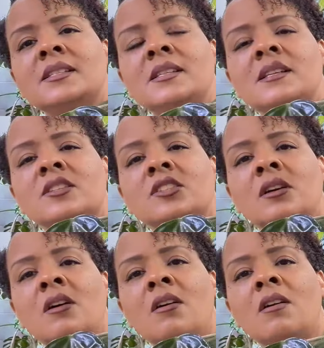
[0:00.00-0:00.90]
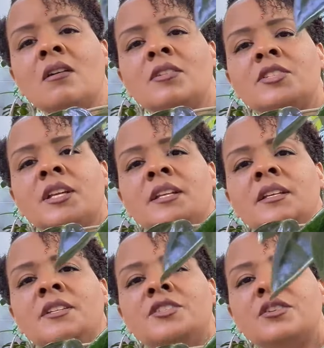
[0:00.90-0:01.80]
she is large and
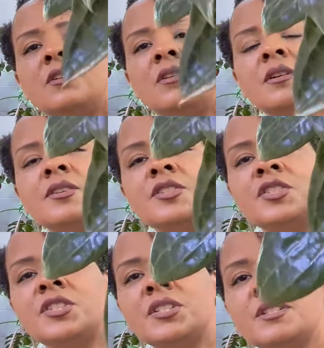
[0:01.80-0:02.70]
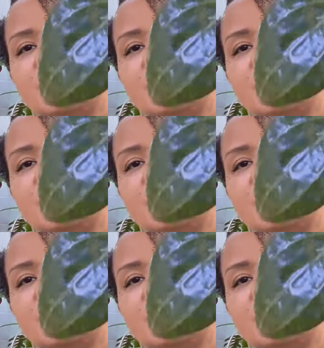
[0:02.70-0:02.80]
in charge.